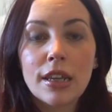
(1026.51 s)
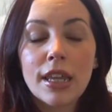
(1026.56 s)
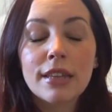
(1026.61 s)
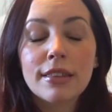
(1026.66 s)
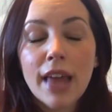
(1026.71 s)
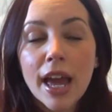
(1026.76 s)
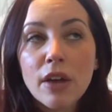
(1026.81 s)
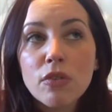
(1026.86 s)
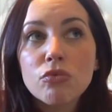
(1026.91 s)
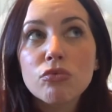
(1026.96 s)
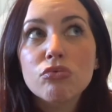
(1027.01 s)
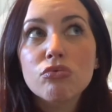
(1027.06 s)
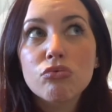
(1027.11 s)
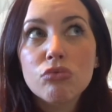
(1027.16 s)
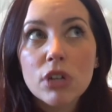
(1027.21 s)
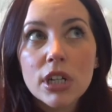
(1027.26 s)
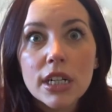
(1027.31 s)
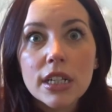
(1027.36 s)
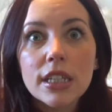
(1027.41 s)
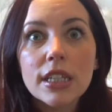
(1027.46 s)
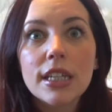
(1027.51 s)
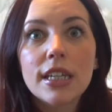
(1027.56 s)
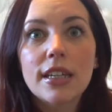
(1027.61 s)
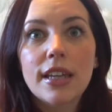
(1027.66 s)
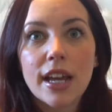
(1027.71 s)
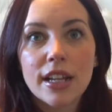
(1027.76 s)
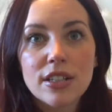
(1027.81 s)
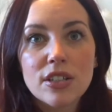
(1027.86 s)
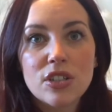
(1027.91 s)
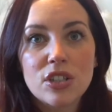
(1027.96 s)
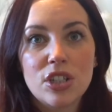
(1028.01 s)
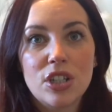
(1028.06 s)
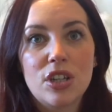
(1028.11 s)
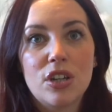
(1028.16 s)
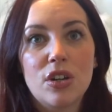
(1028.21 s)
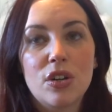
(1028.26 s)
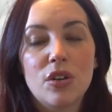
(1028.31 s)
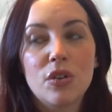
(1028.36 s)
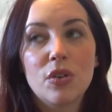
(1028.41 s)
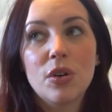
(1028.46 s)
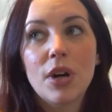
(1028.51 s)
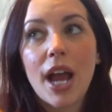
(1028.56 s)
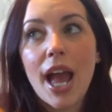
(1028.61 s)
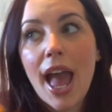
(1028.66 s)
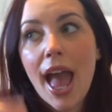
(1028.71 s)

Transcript: Like, that really gets to you.